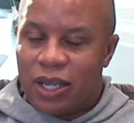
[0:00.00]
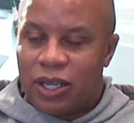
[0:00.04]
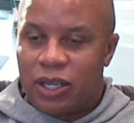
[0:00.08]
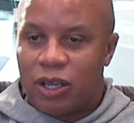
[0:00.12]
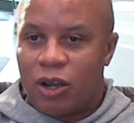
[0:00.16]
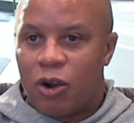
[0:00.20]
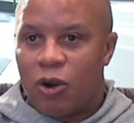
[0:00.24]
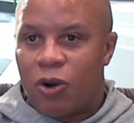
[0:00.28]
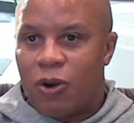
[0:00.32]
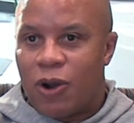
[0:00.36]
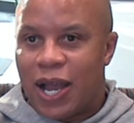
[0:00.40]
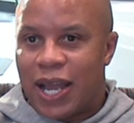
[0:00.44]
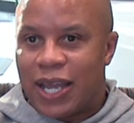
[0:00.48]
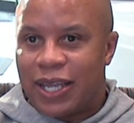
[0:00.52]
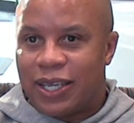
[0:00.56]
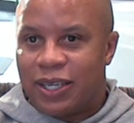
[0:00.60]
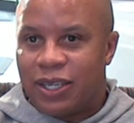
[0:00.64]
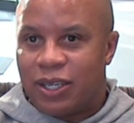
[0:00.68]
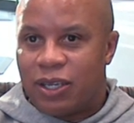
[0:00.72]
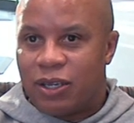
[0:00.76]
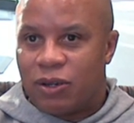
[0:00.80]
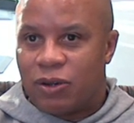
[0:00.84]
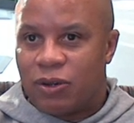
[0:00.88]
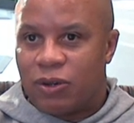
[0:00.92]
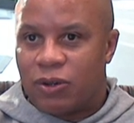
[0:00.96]
The whole
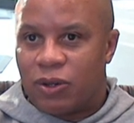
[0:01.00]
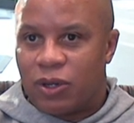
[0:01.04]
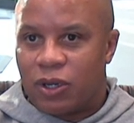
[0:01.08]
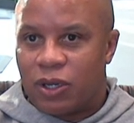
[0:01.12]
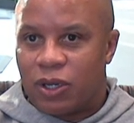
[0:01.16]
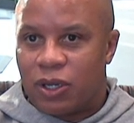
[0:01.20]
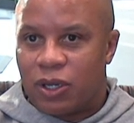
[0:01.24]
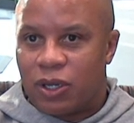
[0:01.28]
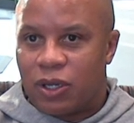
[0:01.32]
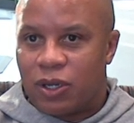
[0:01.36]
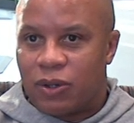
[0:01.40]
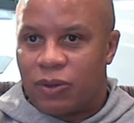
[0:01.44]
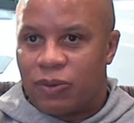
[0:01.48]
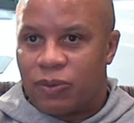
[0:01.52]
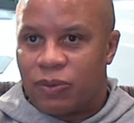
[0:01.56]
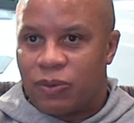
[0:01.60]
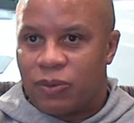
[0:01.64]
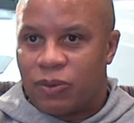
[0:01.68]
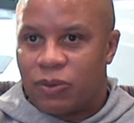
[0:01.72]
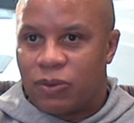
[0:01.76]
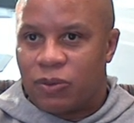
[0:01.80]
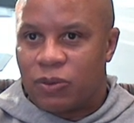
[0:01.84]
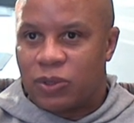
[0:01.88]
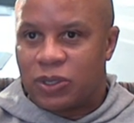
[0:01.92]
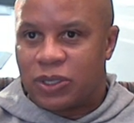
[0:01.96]
idea
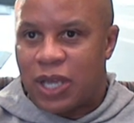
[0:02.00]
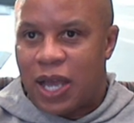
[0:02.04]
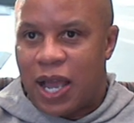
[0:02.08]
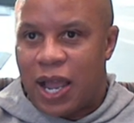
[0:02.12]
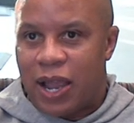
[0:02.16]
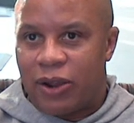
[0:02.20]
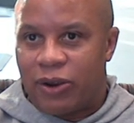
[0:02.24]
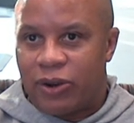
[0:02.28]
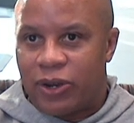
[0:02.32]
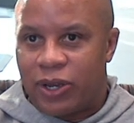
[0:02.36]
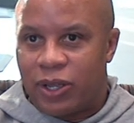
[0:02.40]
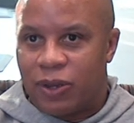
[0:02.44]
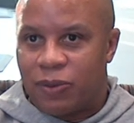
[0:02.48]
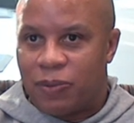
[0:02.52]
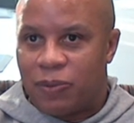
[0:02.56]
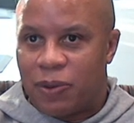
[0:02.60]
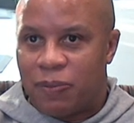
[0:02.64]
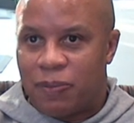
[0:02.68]
was hiring him.